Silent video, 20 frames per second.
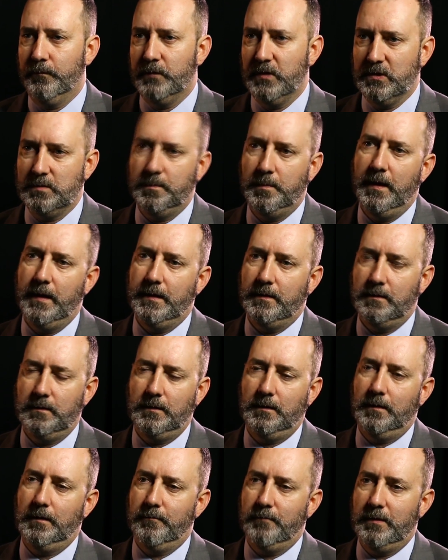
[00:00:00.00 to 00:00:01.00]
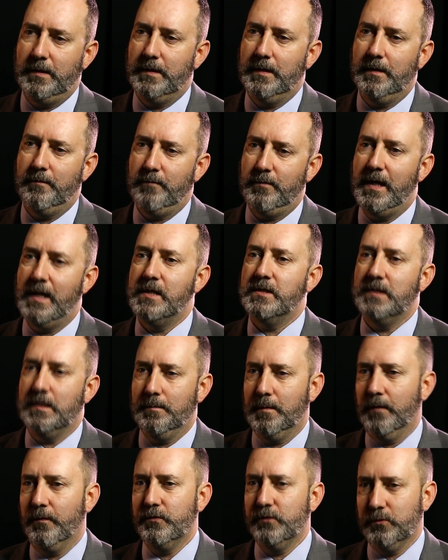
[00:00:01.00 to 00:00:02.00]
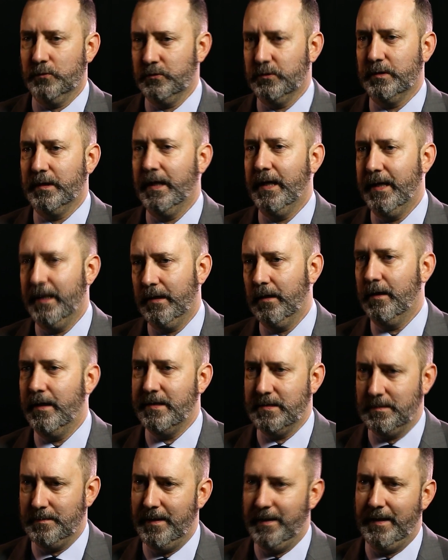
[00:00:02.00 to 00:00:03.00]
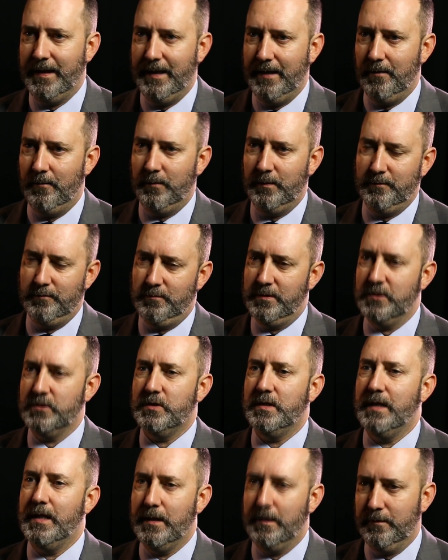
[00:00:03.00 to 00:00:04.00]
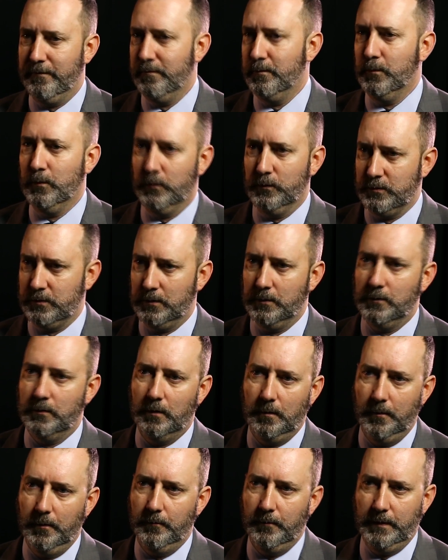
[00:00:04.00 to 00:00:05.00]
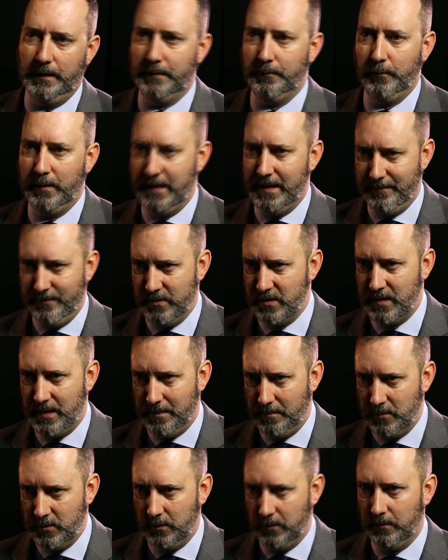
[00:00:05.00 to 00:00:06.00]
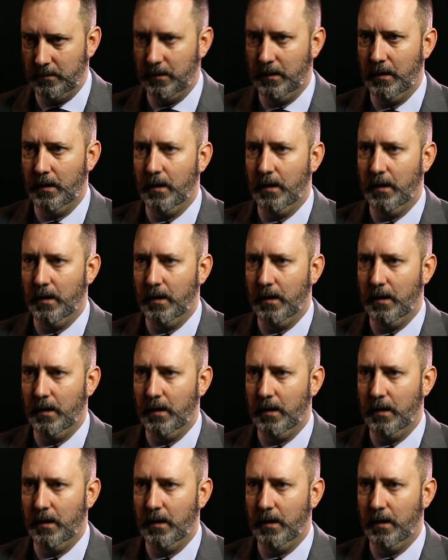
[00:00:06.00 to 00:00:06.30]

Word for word: Despite, you know, every 18 months you also get headlines about how we've reached the end of Moore's Law, but we never seem to.